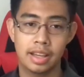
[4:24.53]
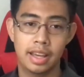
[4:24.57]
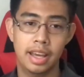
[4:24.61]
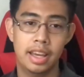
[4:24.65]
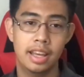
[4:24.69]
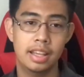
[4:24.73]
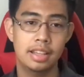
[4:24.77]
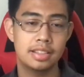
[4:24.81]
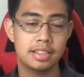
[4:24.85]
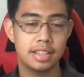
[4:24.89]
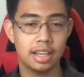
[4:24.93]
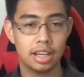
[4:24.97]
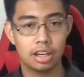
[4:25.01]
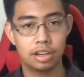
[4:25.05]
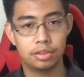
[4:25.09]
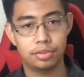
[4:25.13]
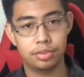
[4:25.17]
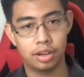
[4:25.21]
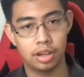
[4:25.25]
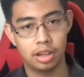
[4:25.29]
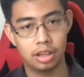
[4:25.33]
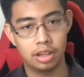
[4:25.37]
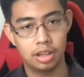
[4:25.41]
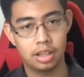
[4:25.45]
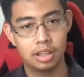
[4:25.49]
And second of
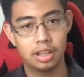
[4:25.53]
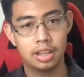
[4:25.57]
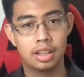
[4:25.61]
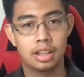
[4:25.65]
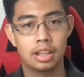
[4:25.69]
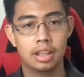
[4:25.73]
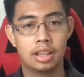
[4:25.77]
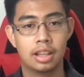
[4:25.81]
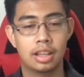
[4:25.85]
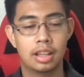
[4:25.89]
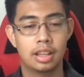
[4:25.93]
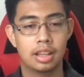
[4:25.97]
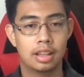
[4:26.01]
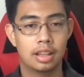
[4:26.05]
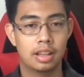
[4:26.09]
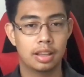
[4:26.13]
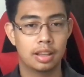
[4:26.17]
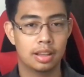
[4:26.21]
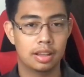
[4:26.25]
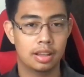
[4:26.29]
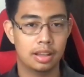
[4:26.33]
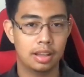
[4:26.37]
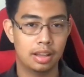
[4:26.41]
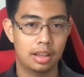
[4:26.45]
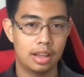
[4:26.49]
all,
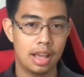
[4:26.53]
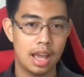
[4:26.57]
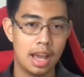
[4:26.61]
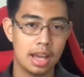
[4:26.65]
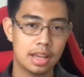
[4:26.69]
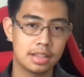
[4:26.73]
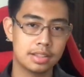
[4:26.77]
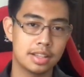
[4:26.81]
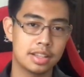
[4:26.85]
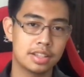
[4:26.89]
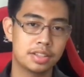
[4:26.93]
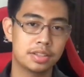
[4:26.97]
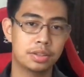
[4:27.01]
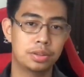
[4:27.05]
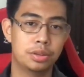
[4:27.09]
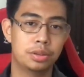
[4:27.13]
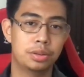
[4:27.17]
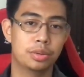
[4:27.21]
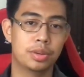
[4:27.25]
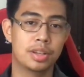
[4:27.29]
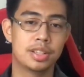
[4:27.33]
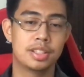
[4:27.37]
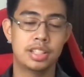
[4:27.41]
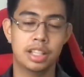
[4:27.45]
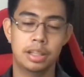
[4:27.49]
access
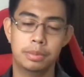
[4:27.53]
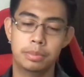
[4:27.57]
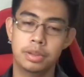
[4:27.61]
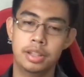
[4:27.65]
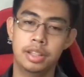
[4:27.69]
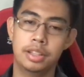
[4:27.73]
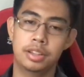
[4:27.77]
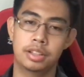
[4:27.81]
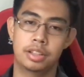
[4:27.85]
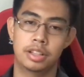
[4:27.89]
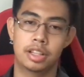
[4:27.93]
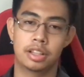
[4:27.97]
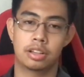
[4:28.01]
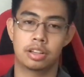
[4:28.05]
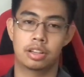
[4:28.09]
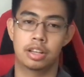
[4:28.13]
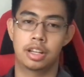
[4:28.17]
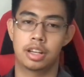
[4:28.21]
to a stable internet